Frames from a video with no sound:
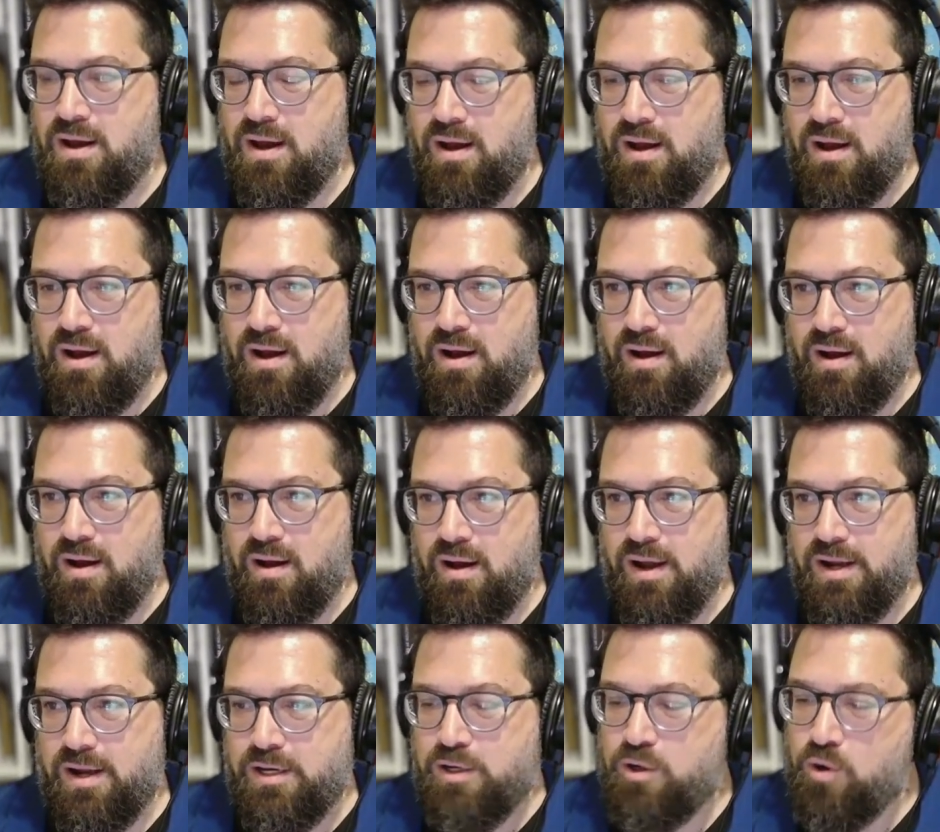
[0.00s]

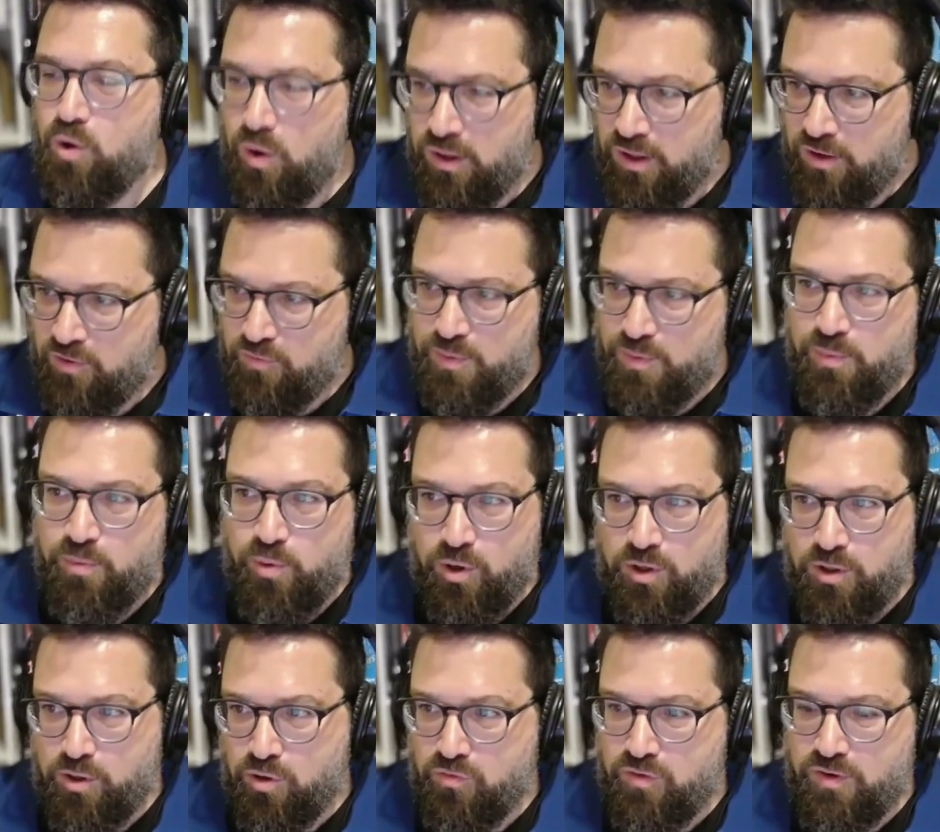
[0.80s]
I know a lot of
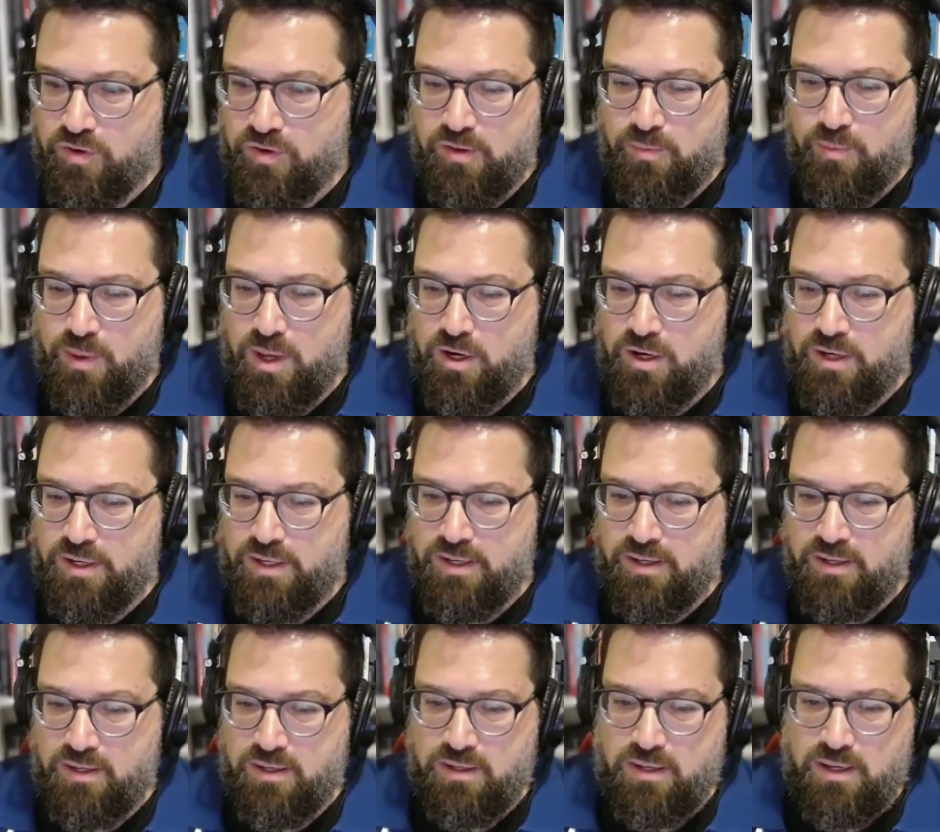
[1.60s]
people are nervous about it
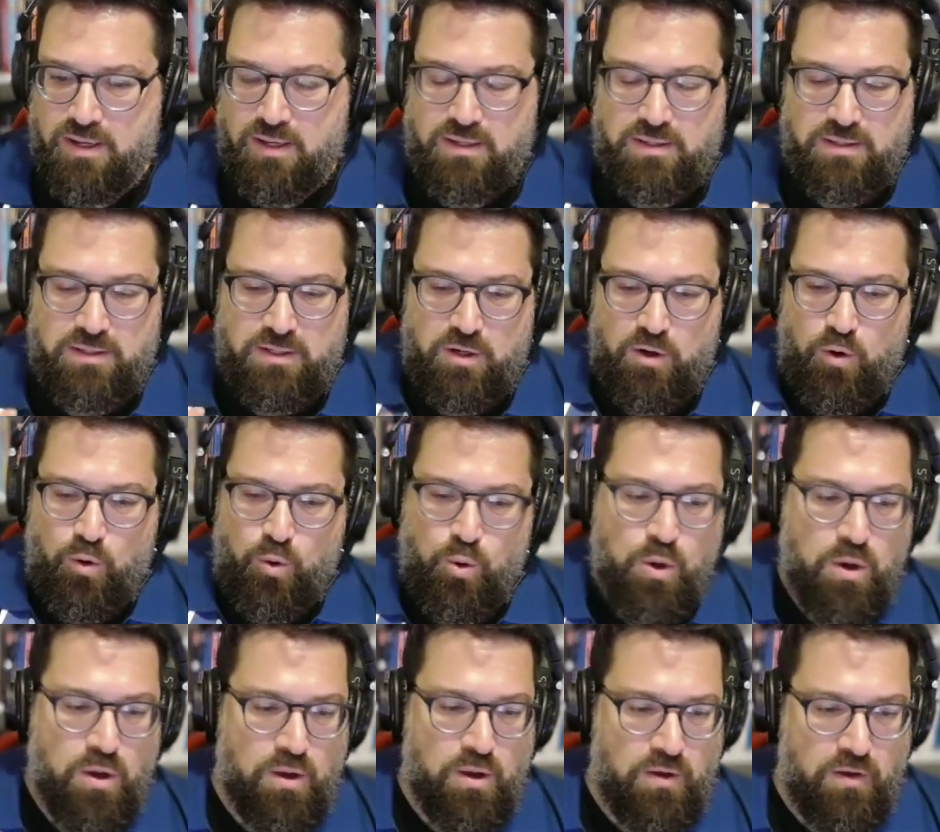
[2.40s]
and
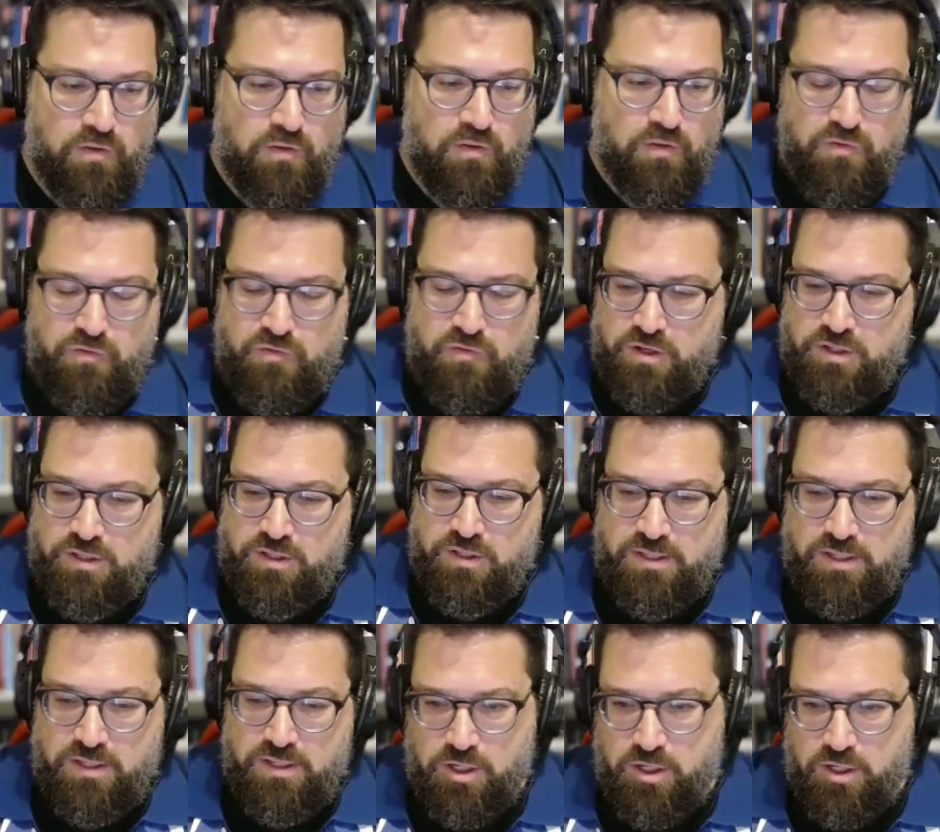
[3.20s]
fear
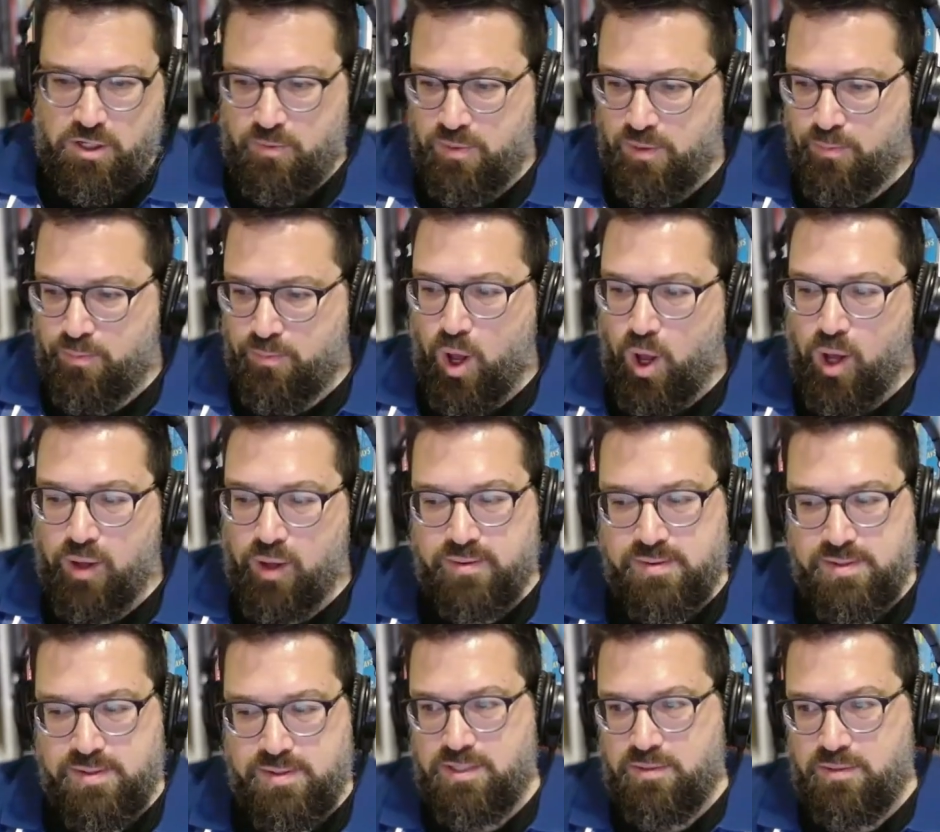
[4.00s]
that they're going to be
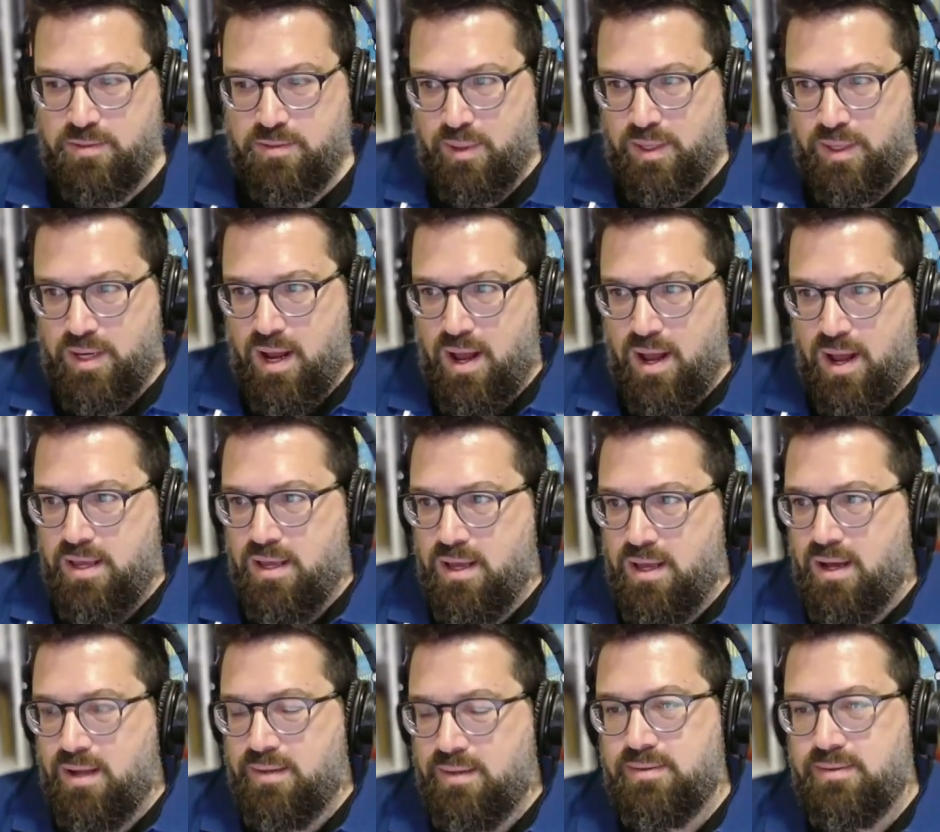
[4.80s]
boxed in, but
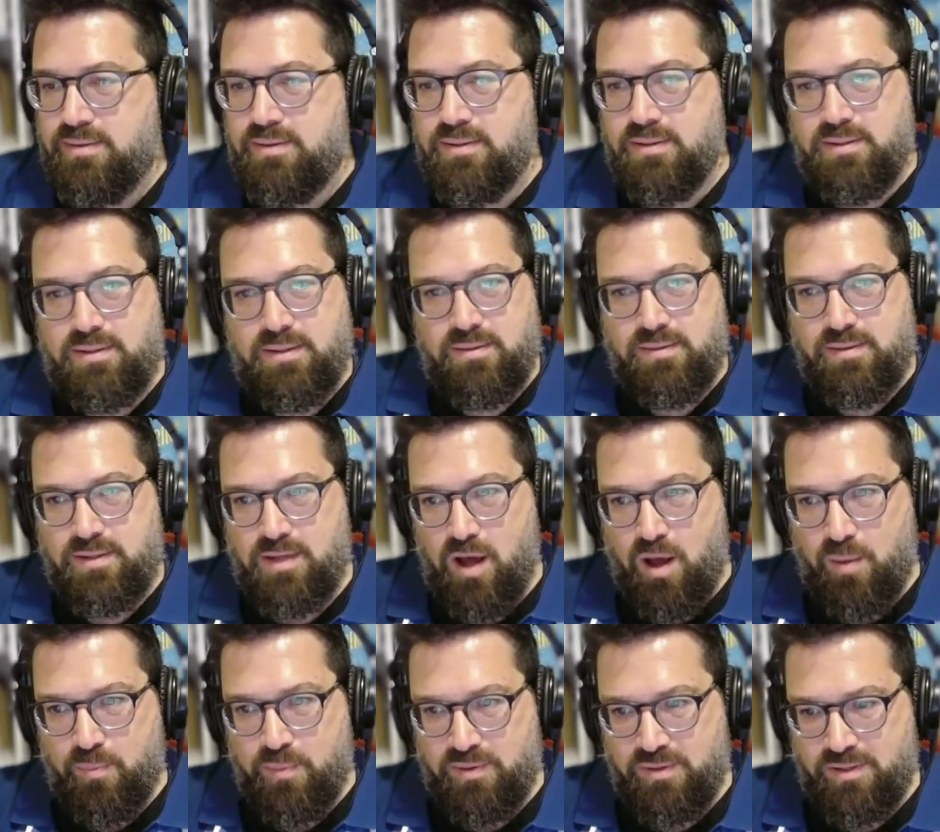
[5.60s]
I see it as the
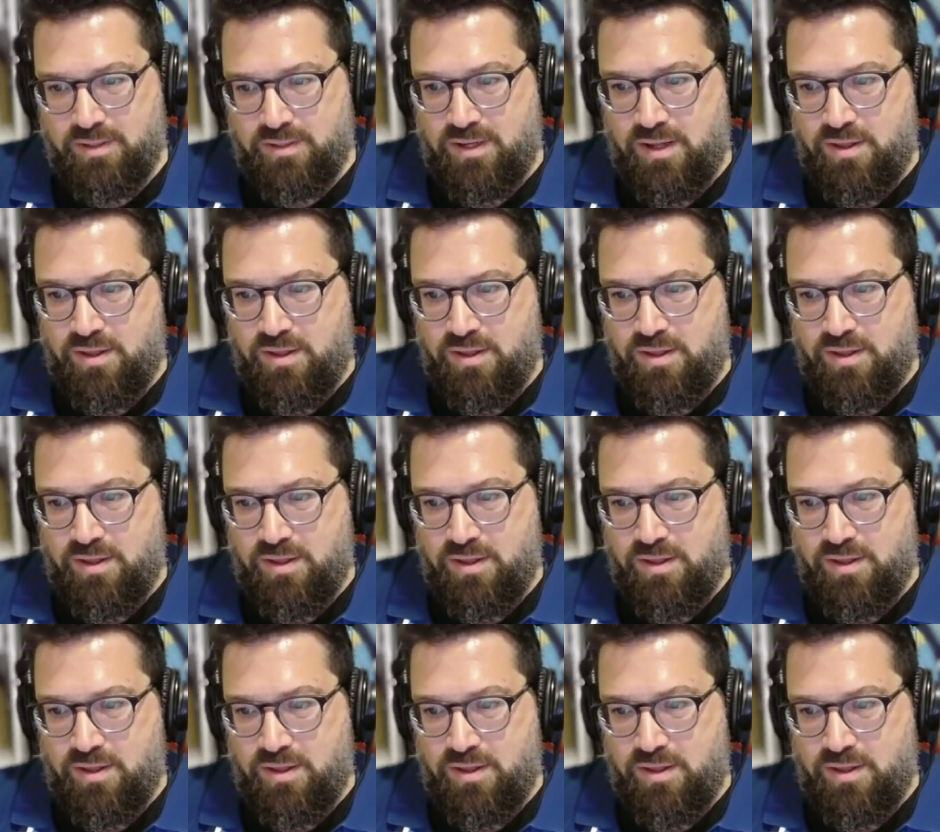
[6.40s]
opposite.